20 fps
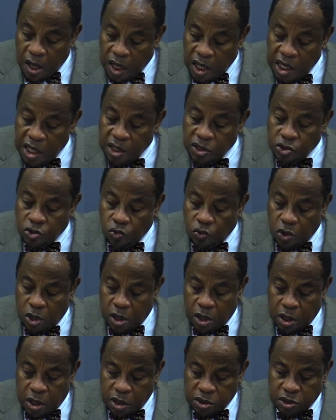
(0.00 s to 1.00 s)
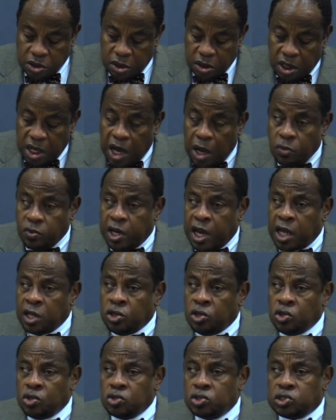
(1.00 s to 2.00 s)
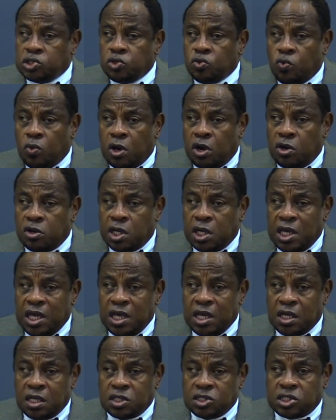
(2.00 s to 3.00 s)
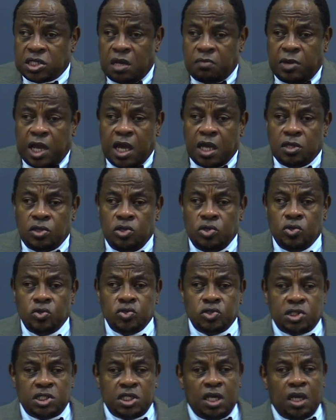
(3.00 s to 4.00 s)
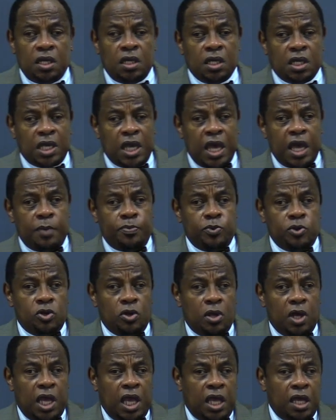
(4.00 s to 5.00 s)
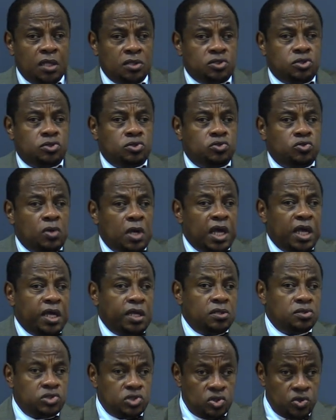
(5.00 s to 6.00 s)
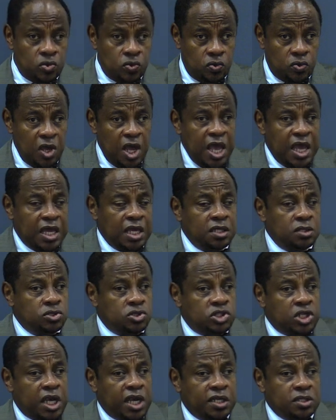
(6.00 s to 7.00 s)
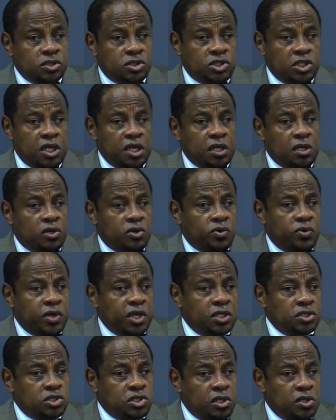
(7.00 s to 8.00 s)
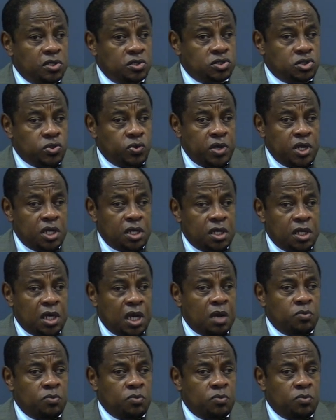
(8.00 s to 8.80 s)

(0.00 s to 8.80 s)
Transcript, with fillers: in the world. Now, when I use the word his, I'm not using the capital H trying to inject gender into the Trinity.